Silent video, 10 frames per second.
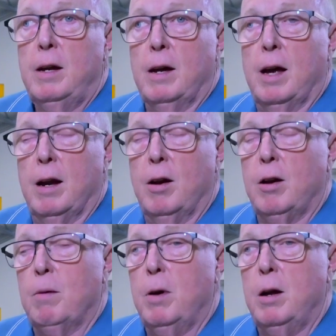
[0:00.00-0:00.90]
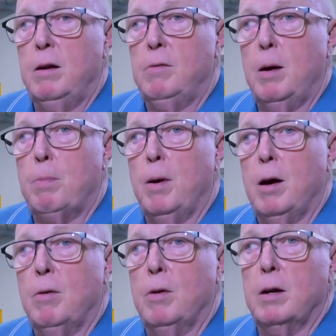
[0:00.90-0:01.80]
locomotive
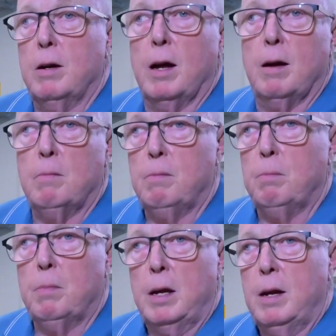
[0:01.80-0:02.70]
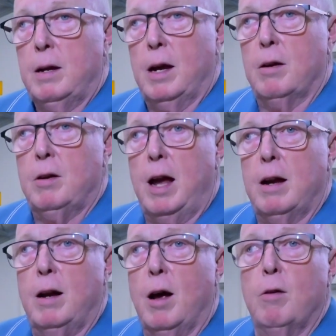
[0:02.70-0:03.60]
depot, and
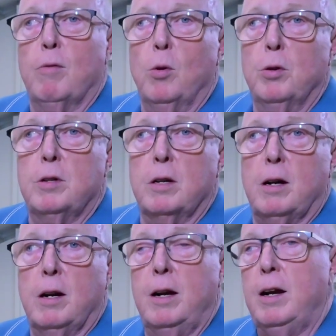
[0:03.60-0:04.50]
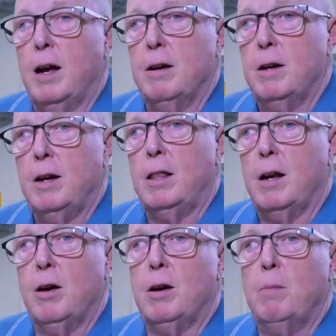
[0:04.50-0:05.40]
down in overalls and cleaning underneath
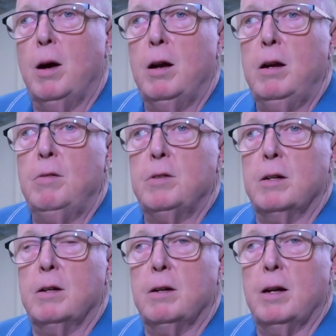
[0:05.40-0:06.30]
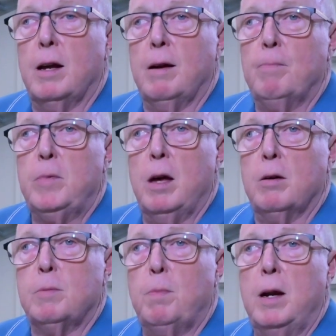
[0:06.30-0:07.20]
locomotives, and
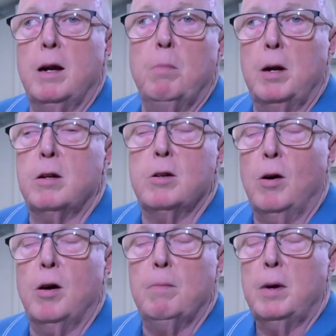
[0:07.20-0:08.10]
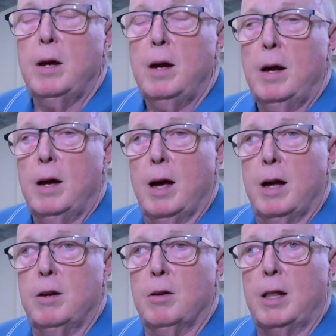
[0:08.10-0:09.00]
spending a bit of time
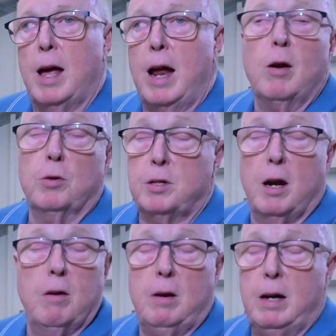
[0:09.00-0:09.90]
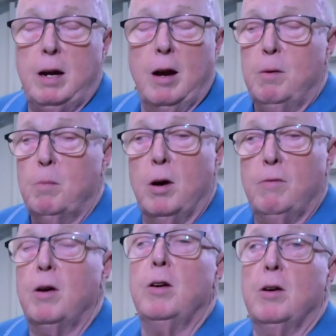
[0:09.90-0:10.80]
doing that. And also, in my
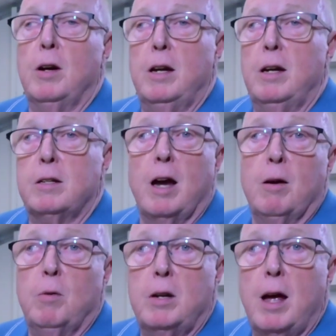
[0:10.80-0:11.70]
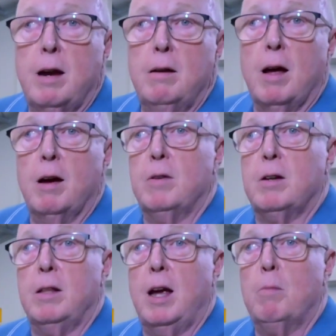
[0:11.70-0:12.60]
very early years, going with Dad over
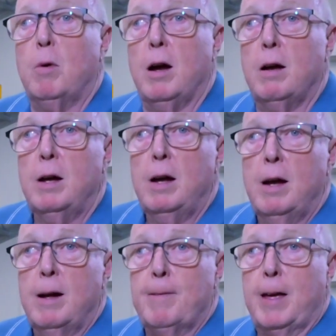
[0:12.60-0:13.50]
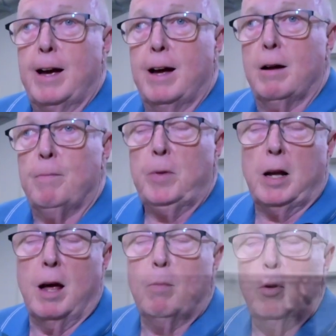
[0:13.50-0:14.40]
to the AMRA club